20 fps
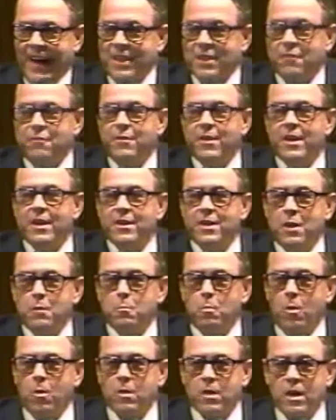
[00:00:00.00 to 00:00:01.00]
And the fellow
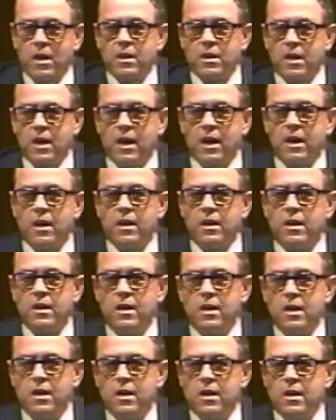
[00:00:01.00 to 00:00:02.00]
did walk down the
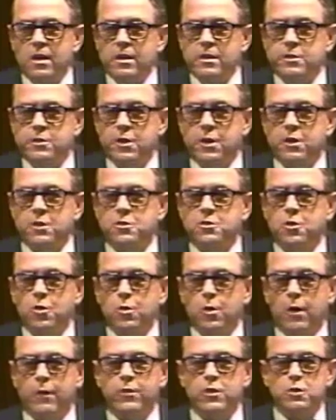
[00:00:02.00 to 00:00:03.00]
aisle, took his
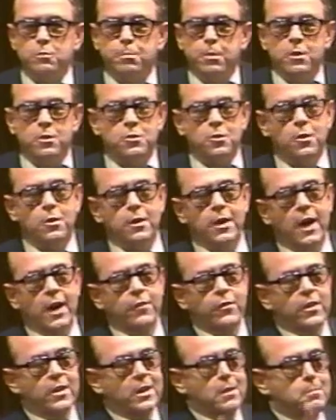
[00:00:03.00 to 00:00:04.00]
coat off his pistol and
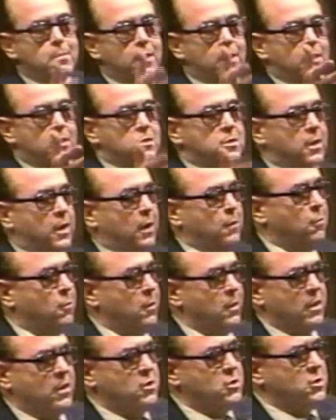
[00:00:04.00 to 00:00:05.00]
handed it to me and said, I want to